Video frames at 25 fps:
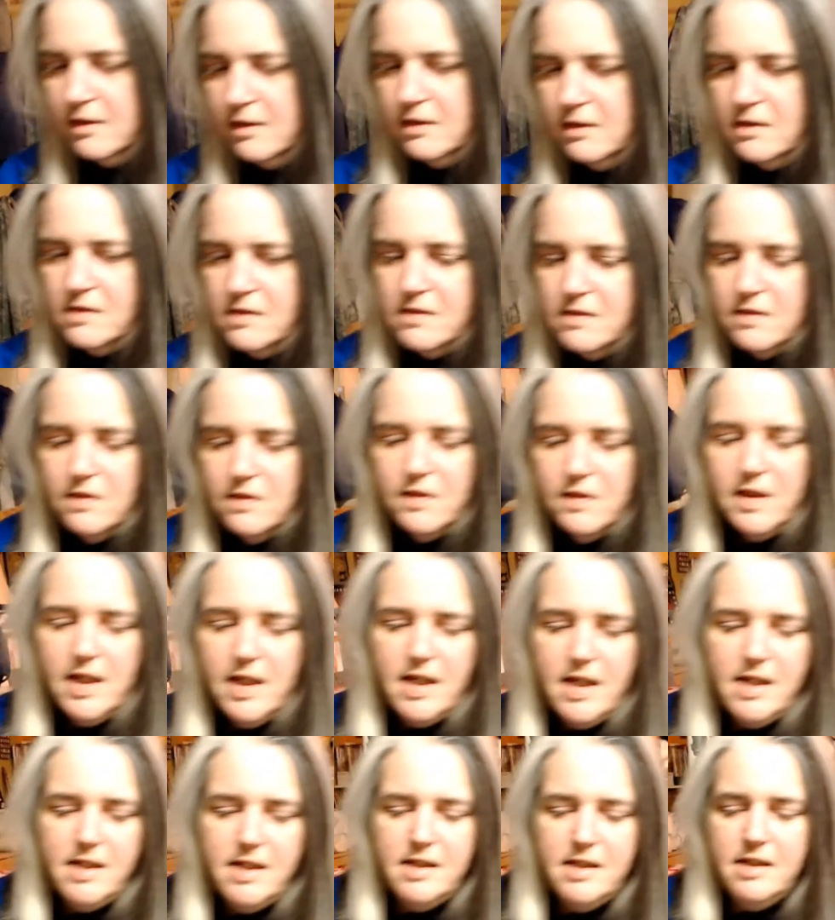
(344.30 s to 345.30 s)
So
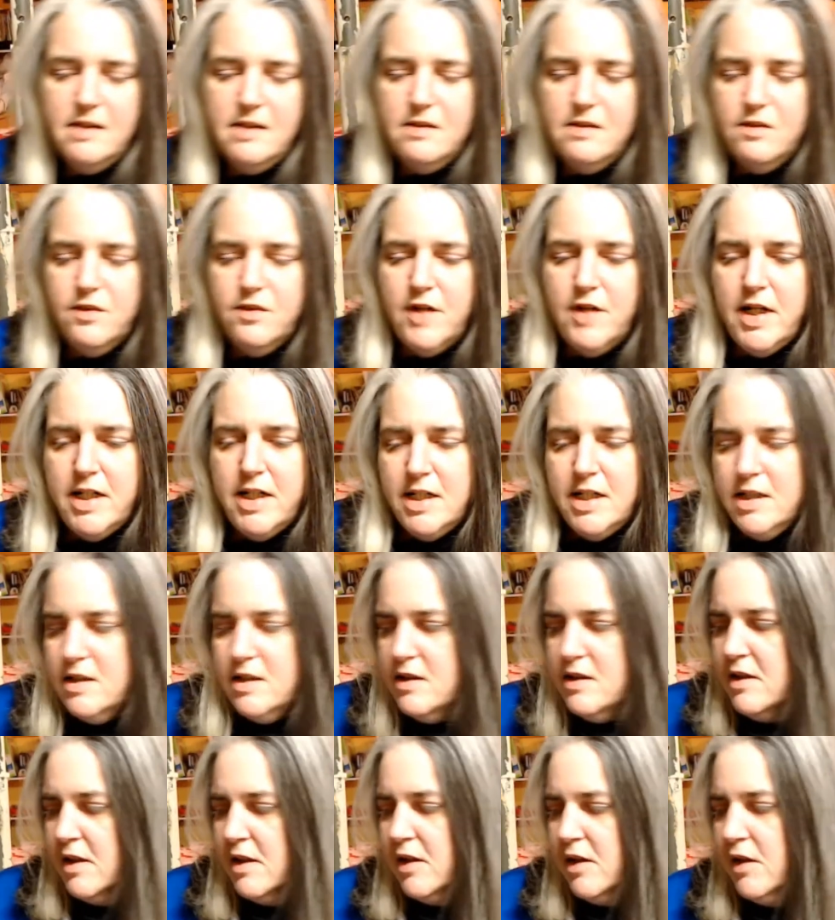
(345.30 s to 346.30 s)
that is ready to
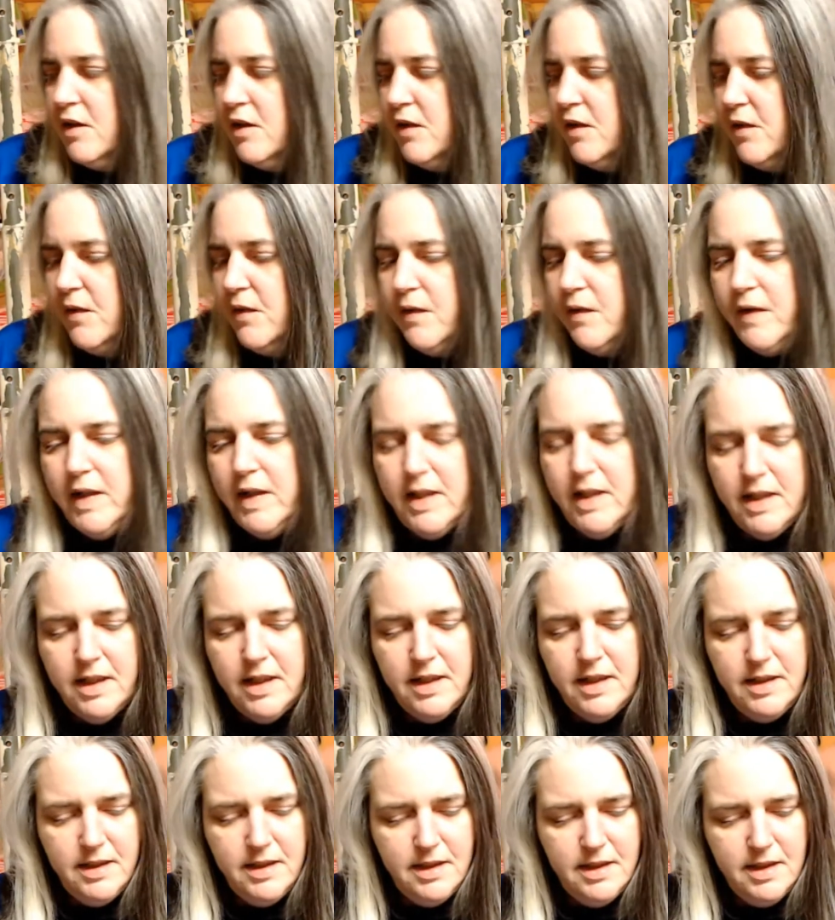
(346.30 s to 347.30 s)
go.
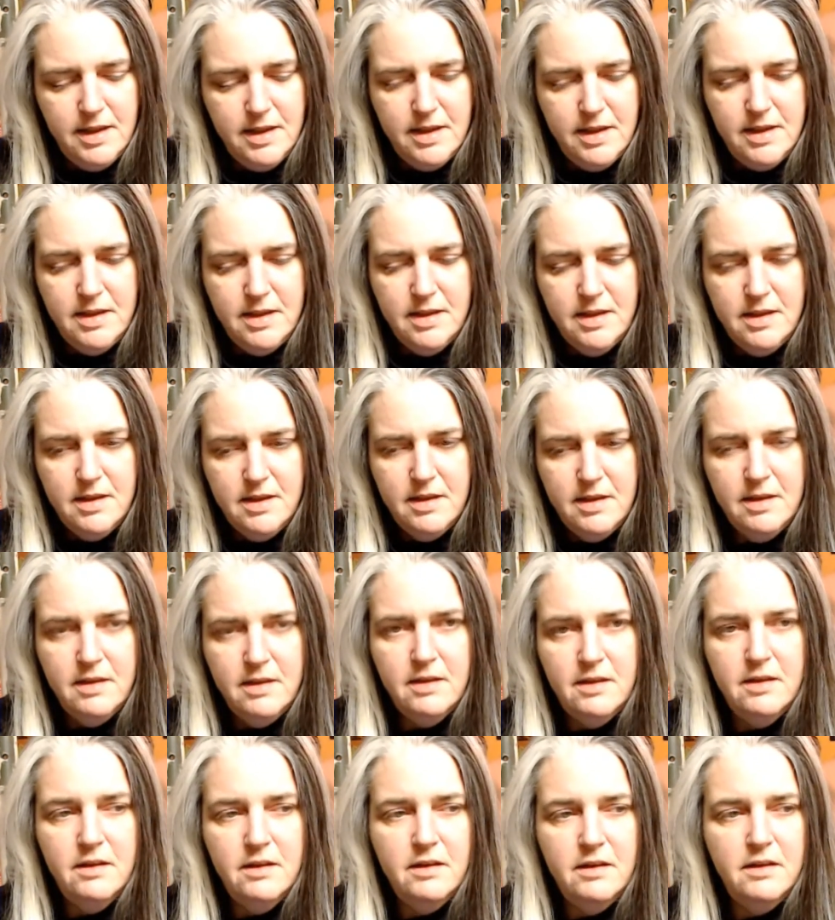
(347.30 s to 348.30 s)
And then
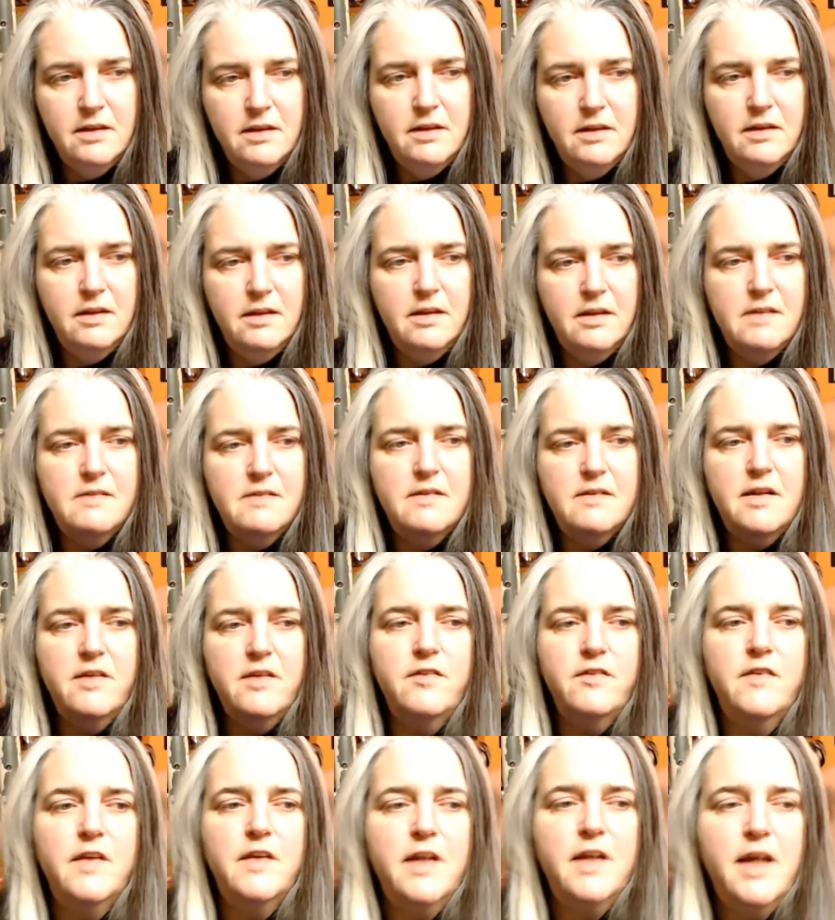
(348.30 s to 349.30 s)
the stuff
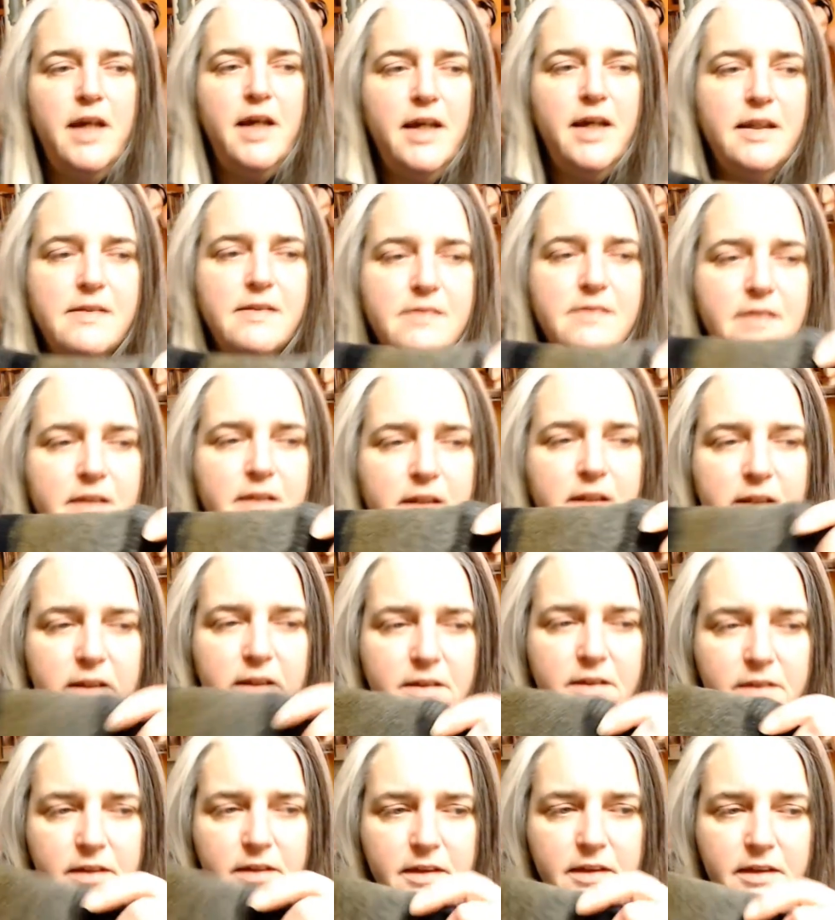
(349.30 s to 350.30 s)
the cat's laying
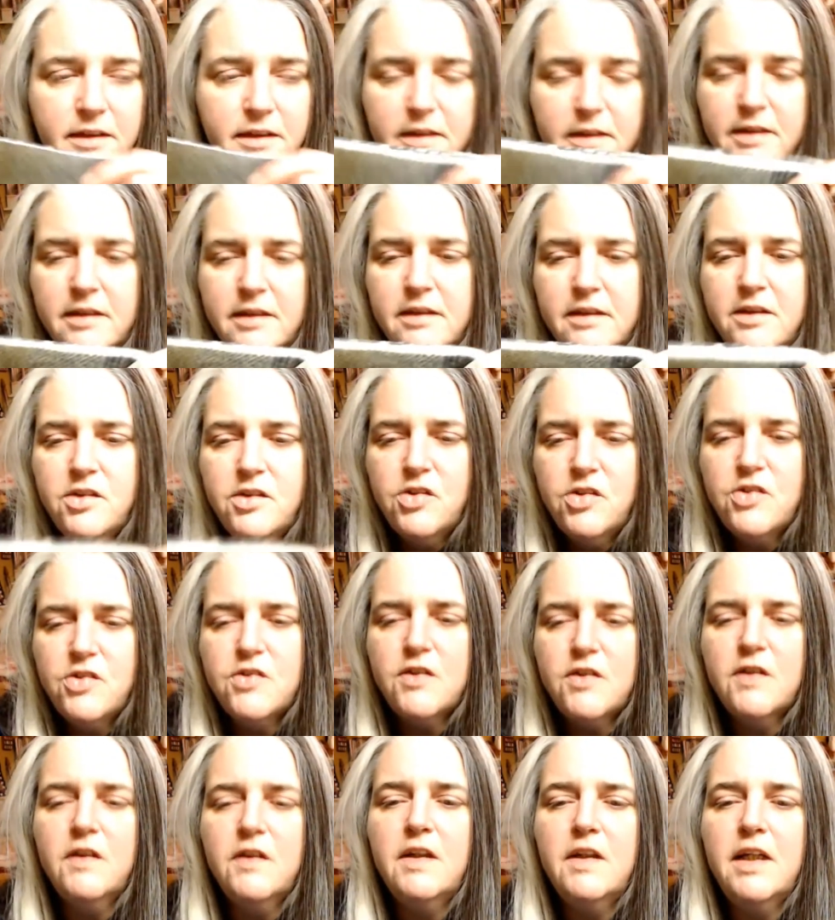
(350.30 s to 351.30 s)
on,
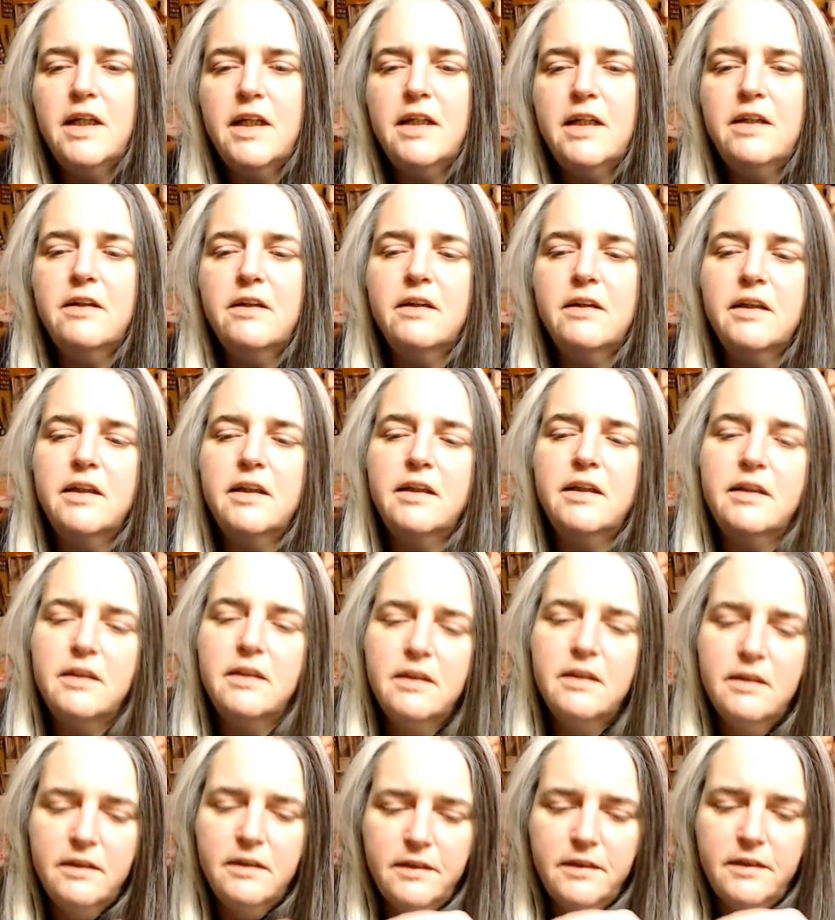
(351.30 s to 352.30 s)
still laying on it,
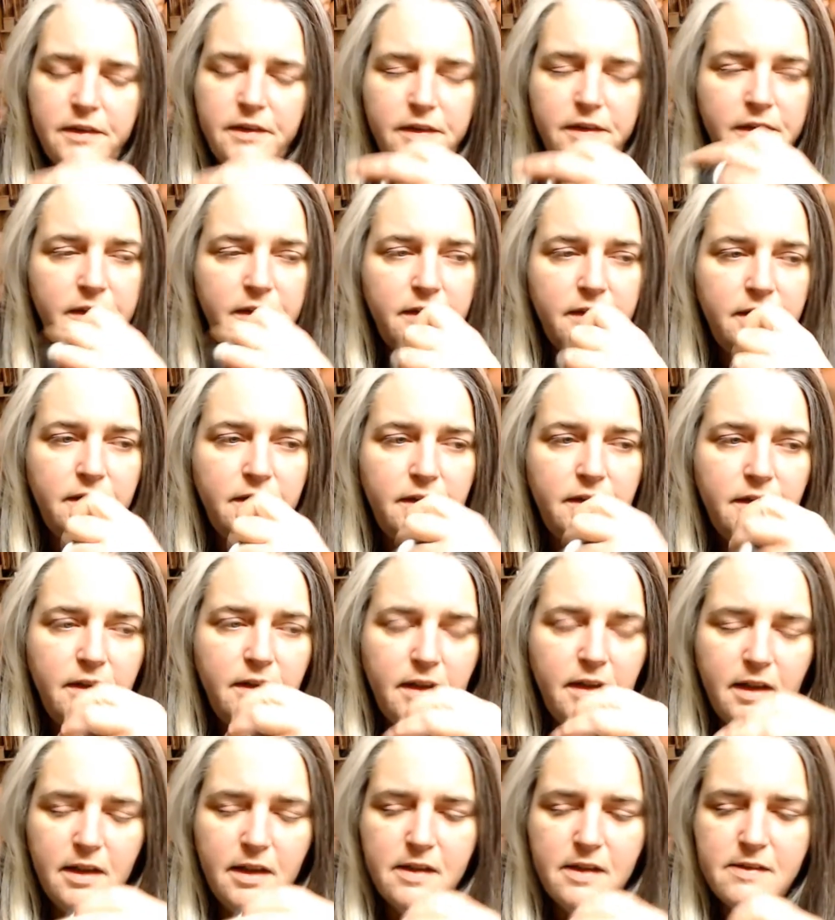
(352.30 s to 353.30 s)

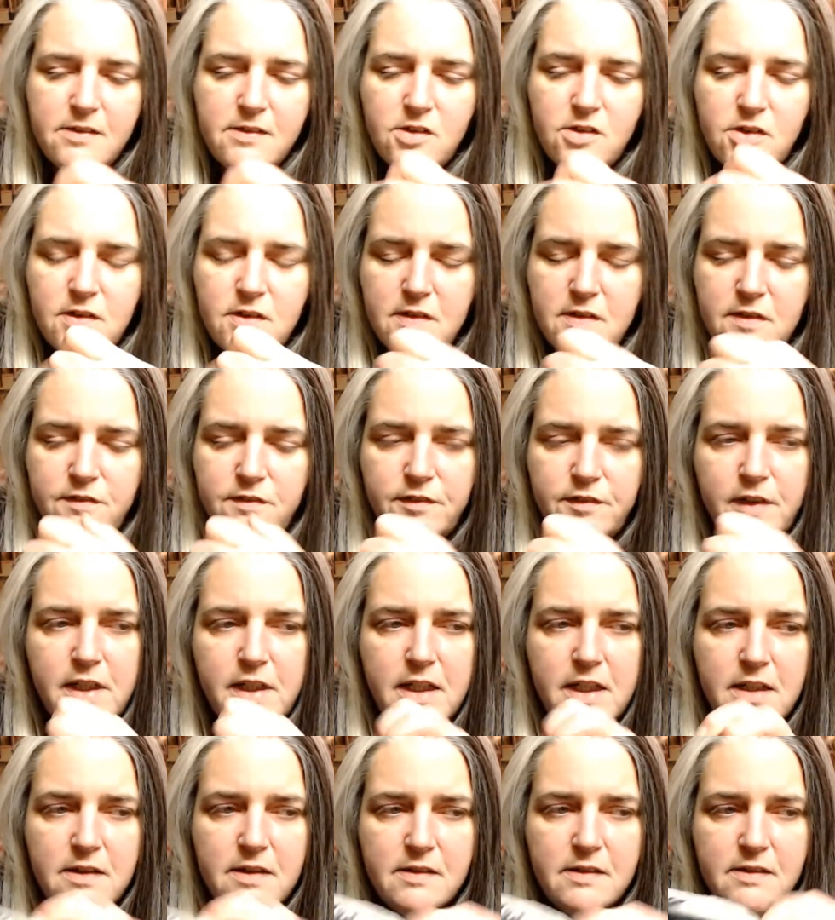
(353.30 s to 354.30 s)
it's just
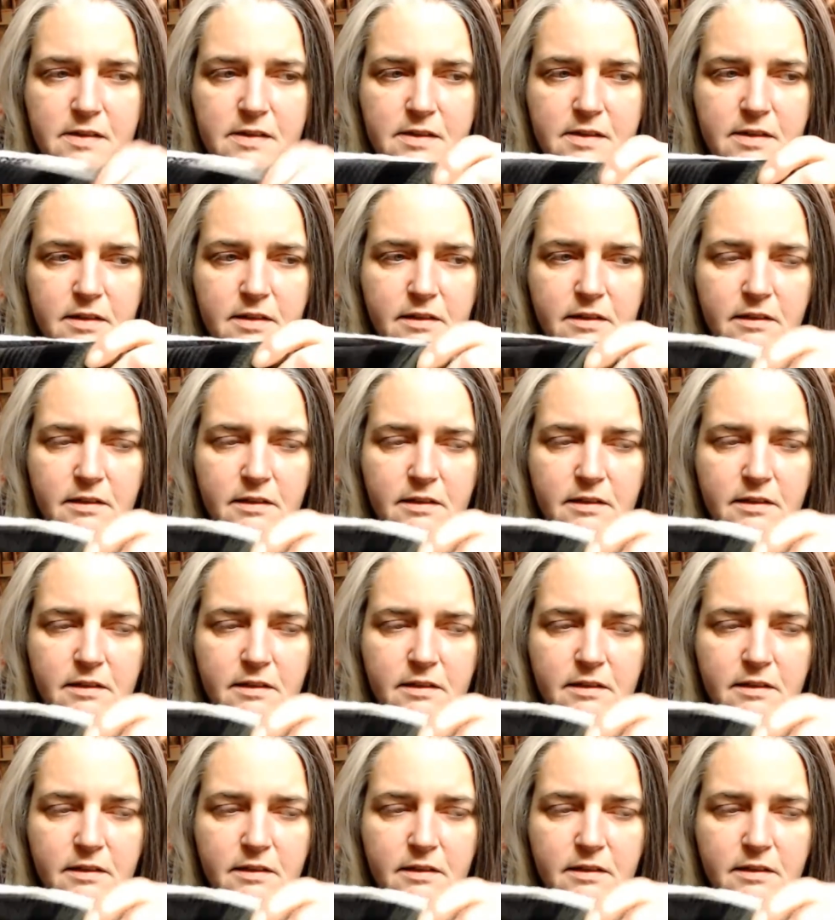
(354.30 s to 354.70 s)
fleece.